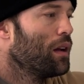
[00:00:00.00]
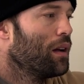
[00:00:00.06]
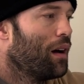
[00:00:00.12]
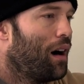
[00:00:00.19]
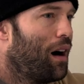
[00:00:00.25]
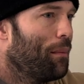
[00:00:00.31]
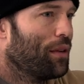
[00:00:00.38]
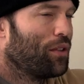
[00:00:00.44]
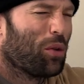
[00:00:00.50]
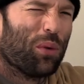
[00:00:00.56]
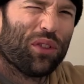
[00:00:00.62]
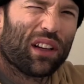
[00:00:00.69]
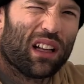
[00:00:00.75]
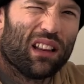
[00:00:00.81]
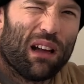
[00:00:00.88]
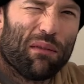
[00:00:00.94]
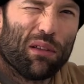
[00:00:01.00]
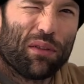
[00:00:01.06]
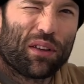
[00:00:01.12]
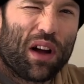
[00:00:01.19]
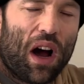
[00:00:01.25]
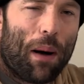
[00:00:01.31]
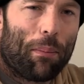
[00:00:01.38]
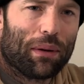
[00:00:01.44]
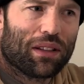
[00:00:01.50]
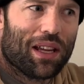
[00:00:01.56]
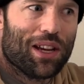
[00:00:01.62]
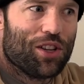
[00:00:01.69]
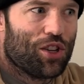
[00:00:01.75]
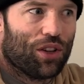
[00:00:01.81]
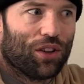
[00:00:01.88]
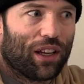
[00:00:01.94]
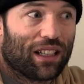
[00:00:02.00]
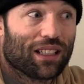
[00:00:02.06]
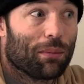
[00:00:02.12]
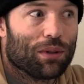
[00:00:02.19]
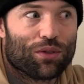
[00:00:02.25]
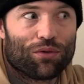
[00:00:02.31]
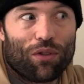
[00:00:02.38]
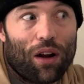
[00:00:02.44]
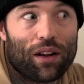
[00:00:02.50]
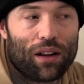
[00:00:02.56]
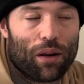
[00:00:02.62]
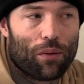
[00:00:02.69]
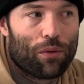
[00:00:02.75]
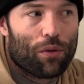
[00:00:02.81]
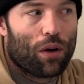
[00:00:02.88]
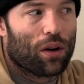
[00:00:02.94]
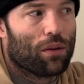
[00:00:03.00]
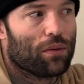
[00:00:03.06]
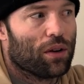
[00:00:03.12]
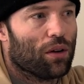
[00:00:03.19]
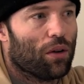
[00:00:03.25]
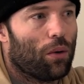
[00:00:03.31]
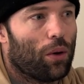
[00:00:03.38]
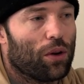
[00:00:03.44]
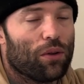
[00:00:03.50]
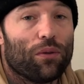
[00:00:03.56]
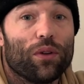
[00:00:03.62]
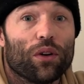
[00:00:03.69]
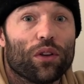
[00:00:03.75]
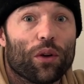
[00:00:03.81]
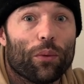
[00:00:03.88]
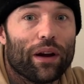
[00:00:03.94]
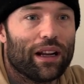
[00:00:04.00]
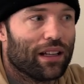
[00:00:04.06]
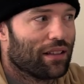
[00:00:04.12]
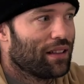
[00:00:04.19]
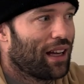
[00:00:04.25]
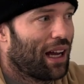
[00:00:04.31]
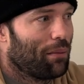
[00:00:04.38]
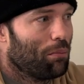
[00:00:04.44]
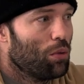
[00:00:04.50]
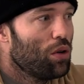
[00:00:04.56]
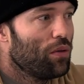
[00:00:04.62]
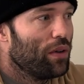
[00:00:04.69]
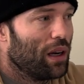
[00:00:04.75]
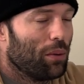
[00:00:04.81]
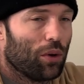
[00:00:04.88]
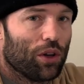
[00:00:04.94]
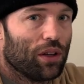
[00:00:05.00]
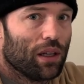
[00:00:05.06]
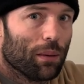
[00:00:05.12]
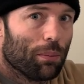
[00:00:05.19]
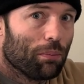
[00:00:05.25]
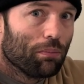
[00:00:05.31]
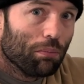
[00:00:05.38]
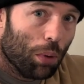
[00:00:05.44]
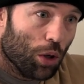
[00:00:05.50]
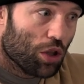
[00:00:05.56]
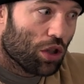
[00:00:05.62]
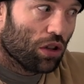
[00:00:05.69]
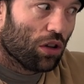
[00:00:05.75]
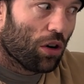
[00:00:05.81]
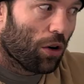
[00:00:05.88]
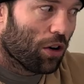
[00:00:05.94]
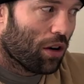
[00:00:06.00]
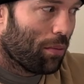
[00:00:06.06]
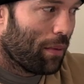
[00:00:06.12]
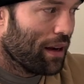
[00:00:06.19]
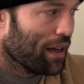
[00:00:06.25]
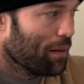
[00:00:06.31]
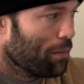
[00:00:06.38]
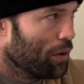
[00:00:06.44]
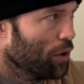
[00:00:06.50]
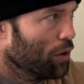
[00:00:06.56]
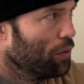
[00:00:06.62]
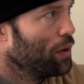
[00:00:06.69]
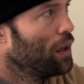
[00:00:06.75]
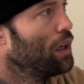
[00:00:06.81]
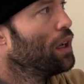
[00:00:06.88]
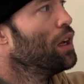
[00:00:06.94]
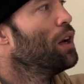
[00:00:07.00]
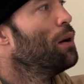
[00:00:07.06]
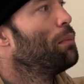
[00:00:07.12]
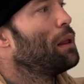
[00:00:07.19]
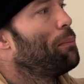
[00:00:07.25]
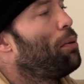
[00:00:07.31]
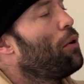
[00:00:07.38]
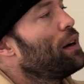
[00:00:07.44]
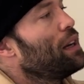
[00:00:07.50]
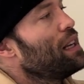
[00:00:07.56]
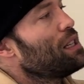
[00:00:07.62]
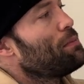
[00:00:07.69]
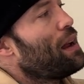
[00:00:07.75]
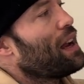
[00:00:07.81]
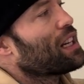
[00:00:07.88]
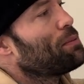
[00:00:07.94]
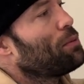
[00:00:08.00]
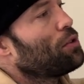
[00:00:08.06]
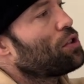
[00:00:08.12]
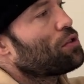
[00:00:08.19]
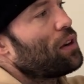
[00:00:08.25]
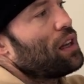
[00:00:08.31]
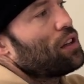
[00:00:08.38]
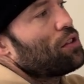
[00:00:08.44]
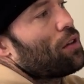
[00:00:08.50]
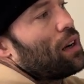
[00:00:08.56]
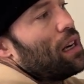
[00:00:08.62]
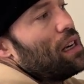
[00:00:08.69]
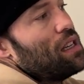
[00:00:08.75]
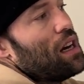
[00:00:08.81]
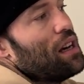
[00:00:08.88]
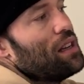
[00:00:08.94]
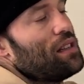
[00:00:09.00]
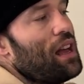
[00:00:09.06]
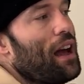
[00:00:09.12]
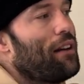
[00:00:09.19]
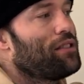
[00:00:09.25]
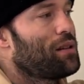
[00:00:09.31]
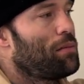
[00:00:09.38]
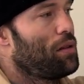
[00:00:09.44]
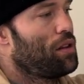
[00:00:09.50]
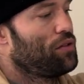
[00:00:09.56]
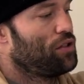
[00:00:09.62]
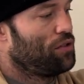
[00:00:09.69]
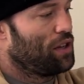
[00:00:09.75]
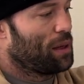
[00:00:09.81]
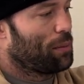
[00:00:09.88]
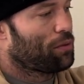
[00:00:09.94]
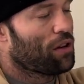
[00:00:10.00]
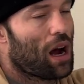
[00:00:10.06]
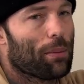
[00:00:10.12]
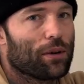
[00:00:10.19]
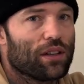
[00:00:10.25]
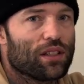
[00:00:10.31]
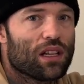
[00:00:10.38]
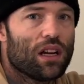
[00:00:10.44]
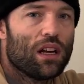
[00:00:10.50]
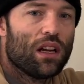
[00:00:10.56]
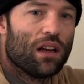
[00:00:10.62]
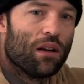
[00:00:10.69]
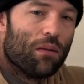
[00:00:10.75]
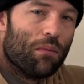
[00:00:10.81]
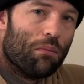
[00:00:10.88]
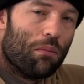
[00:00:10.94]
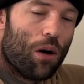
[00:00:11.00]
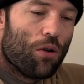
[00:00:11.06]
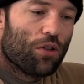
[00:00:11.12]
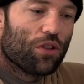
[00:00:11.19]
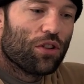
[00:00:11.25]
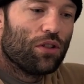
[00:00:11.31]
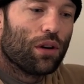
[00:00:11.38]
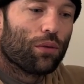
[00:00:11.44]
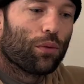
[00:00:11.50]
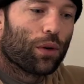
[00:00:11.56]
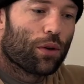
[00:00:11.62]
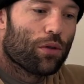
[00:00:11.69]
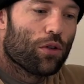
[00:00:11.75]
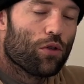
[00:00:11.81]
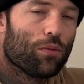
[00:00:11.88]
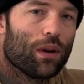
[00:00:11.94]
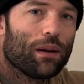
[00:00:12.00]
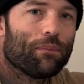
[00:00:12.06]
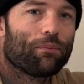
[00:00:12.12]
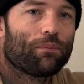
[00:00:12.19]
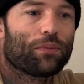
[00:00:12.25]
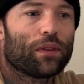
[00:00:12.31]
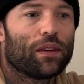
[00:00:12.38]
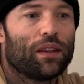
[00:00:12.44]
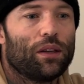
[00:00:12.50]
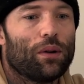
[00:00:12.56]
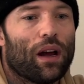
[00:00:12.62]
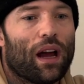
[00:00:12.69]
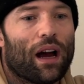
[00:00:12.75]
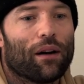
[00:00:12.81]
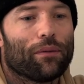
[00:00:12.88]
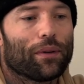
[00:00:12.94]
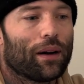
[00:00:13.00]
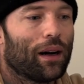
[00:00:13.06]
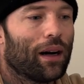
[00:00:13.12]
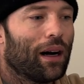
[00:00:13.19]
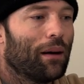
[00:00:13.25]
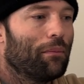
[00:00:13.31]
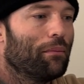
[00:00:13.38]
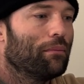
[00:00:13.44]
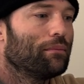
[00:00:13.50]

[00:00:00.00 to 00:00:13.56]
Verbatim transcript: Um, it's almost like a level of competition, like someone's running in front of you. Well, you feel the weight is not moving, well, you need to push a little harder to make it move. But the point is maximal strength training does have some of those unique properties. Motor unit recruitment, you have um,